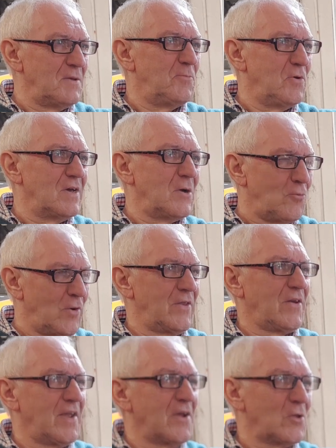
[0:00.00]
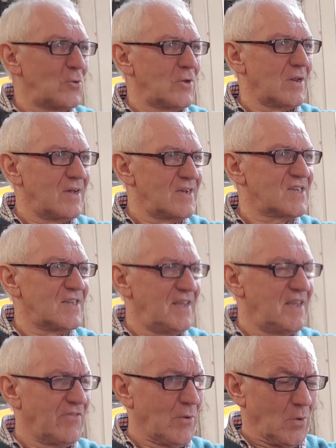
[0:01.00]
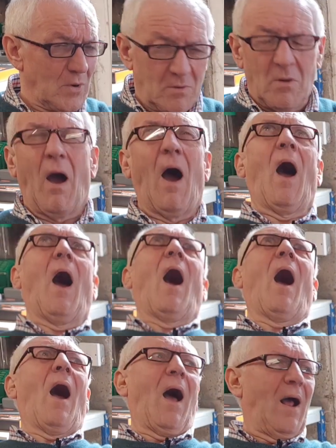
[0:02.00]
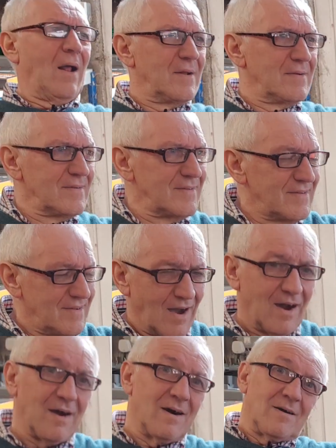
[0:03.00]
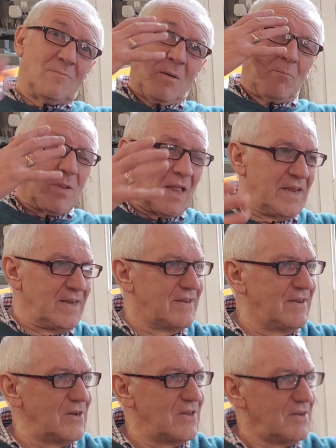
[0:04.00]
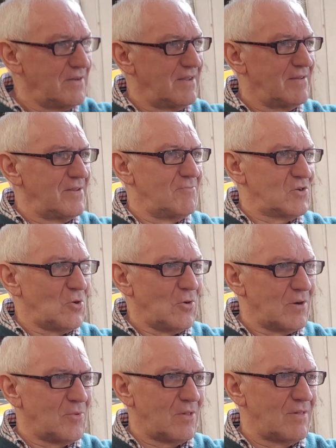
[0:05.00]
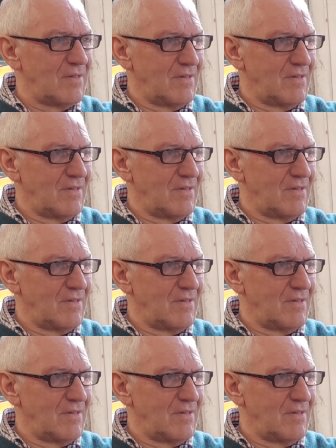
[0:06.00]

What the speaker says: I put that white reticle on last night, everyone went, oh, I'm blind, didn't you? It was horrible.